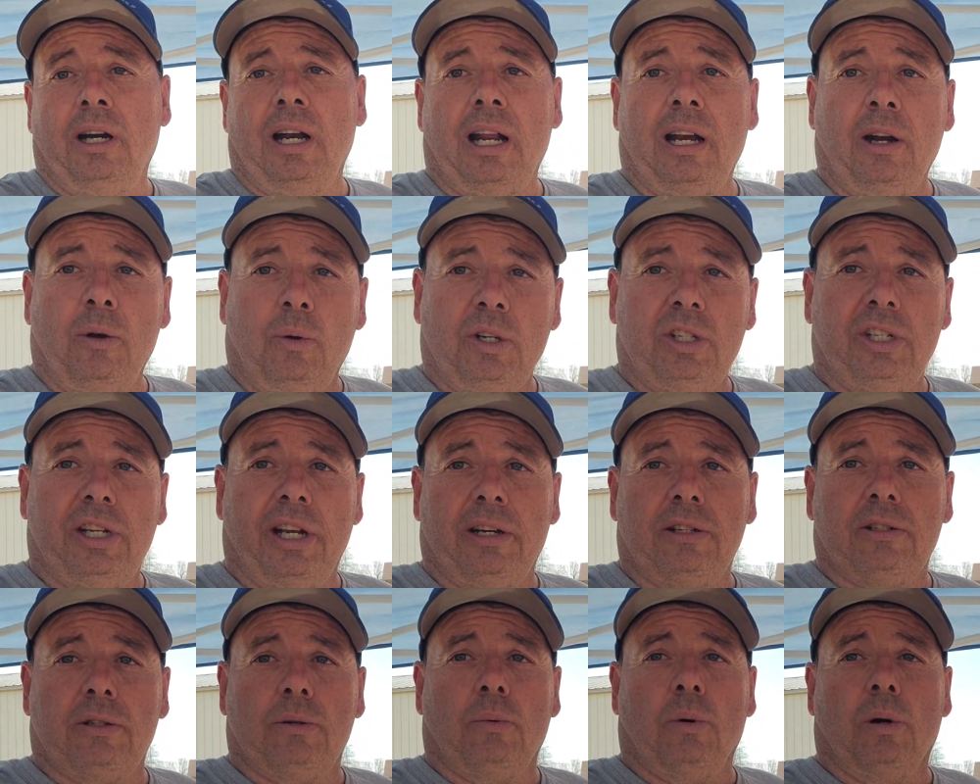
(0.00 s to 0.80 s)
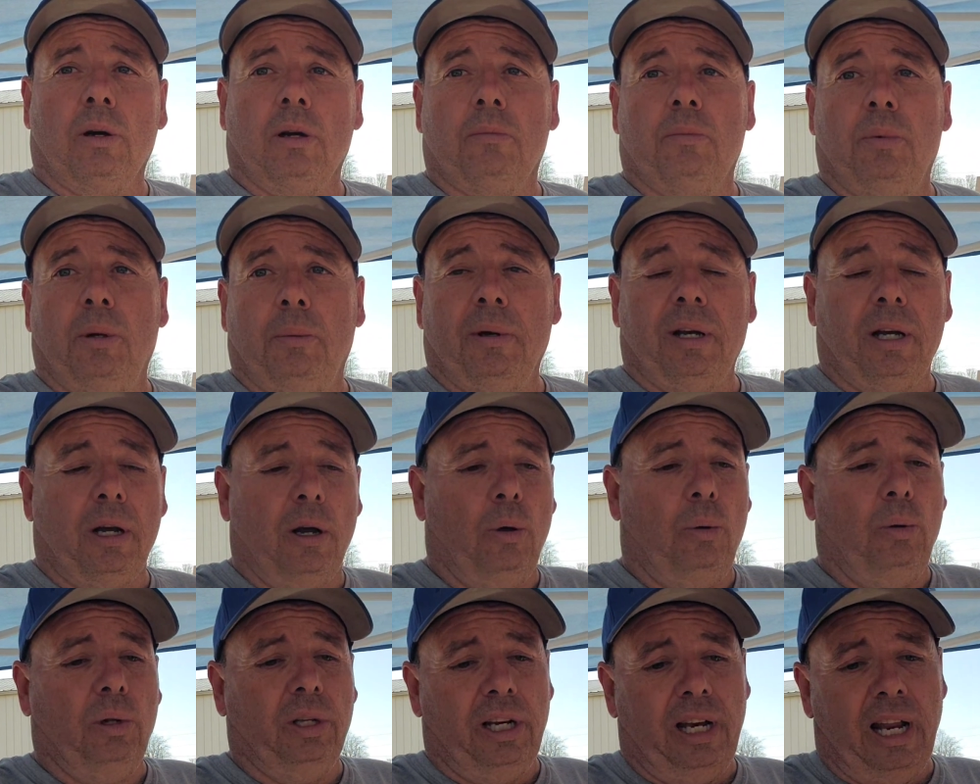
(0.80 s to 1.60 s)
I know it's extra work, but my
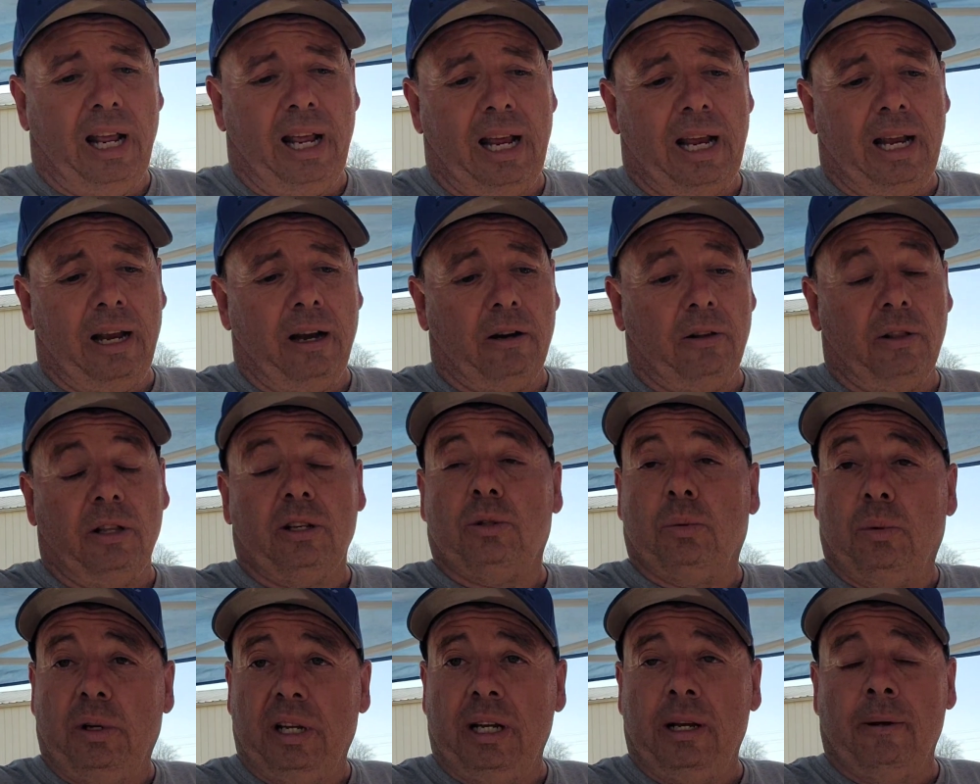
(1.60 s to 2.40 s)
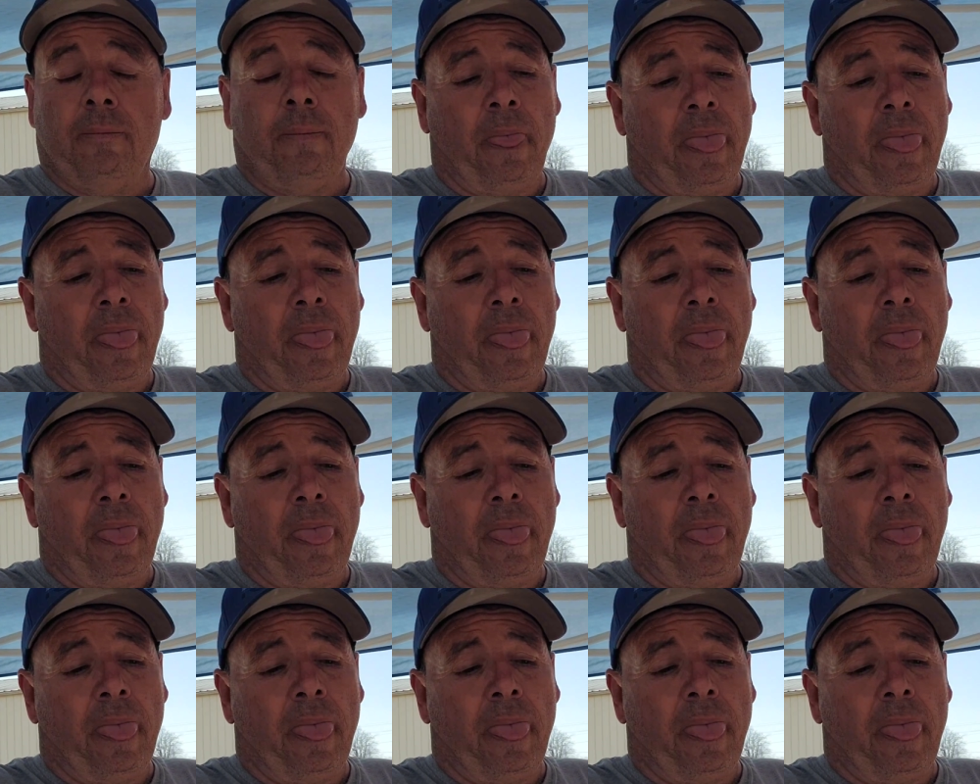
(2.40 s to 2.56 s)
goal today or this week